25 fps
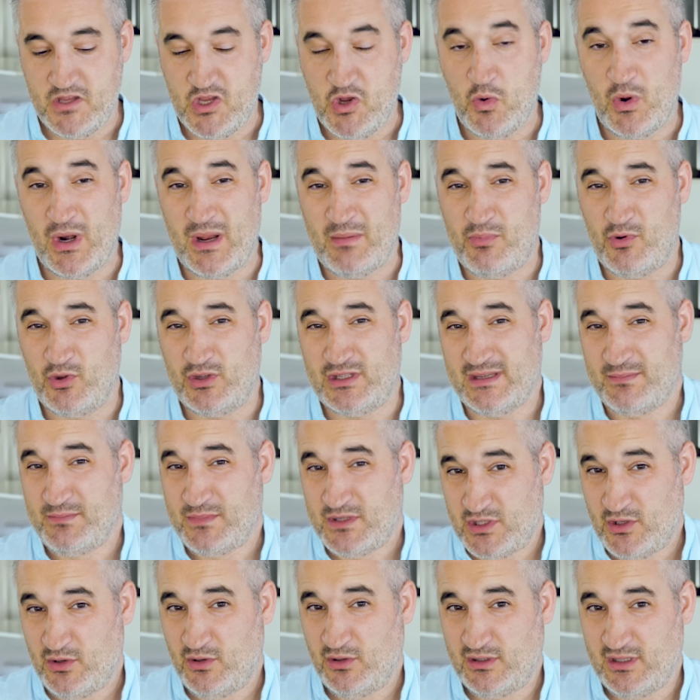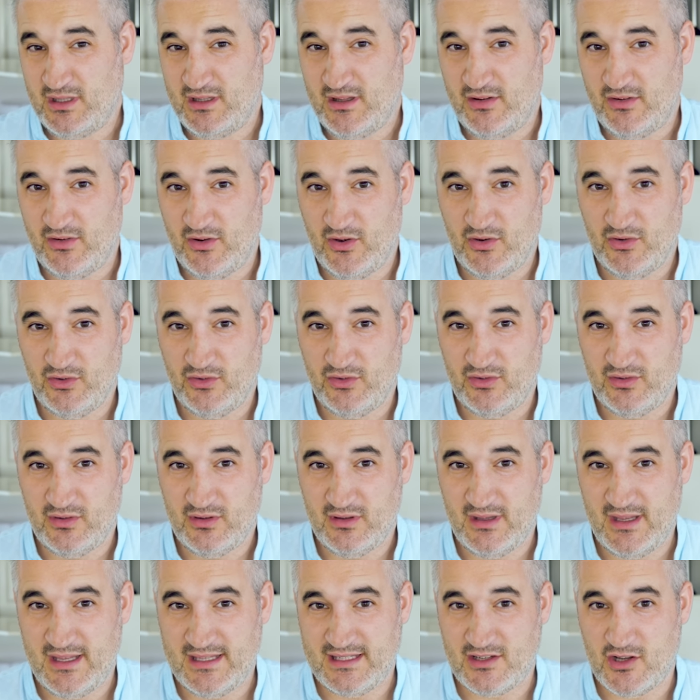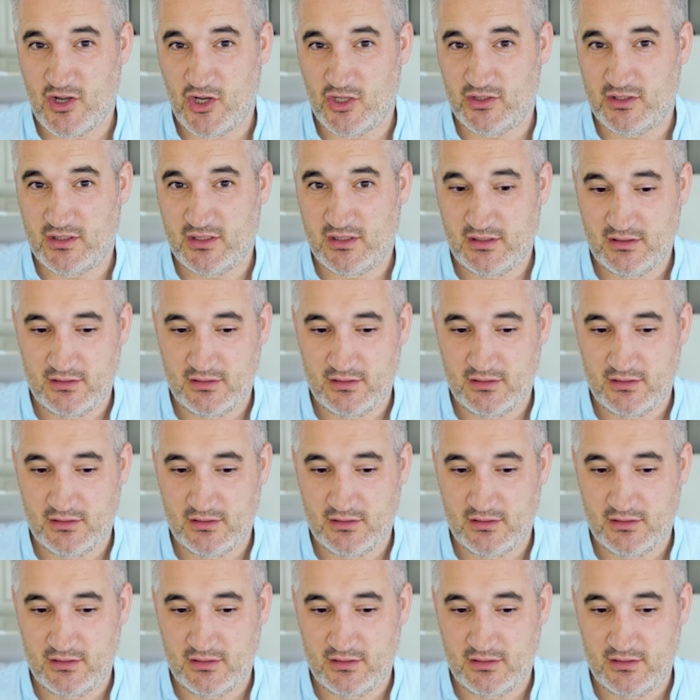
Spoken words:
You want to put some salt in the sauce, hey, Scott?